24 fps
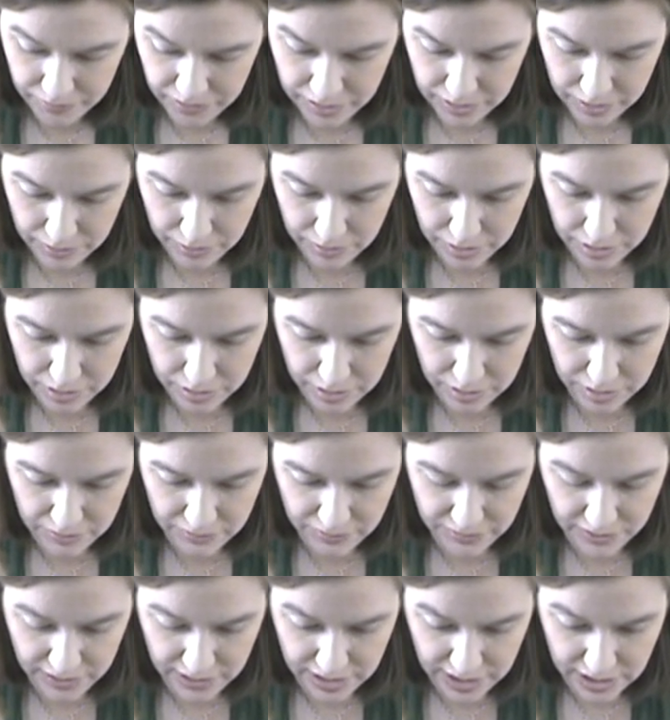I wonder
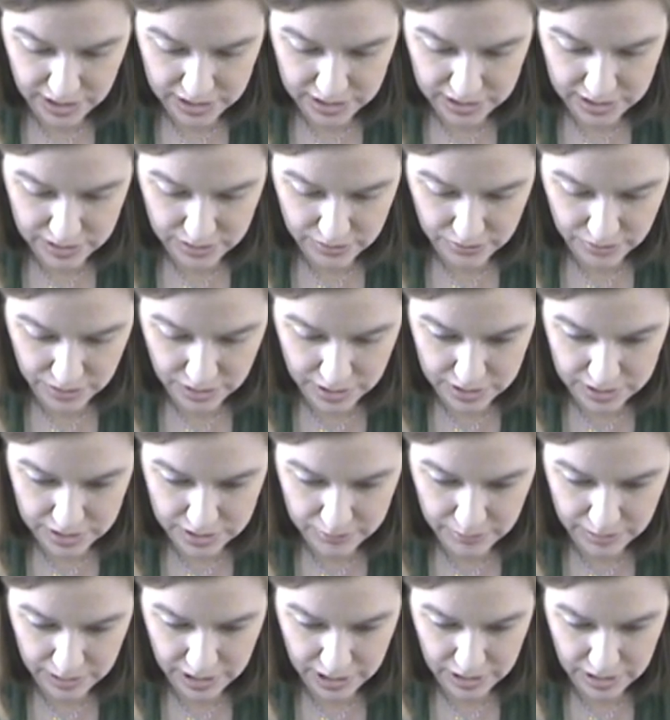if that's the right
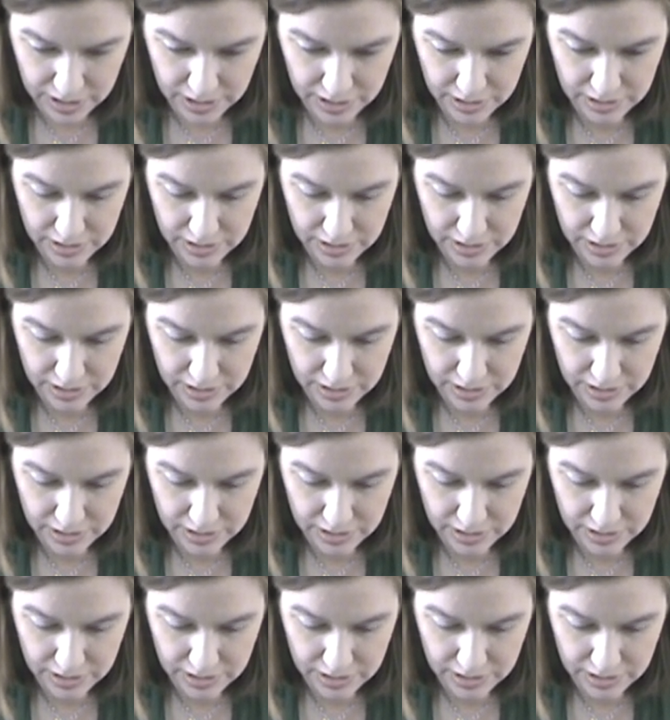spot.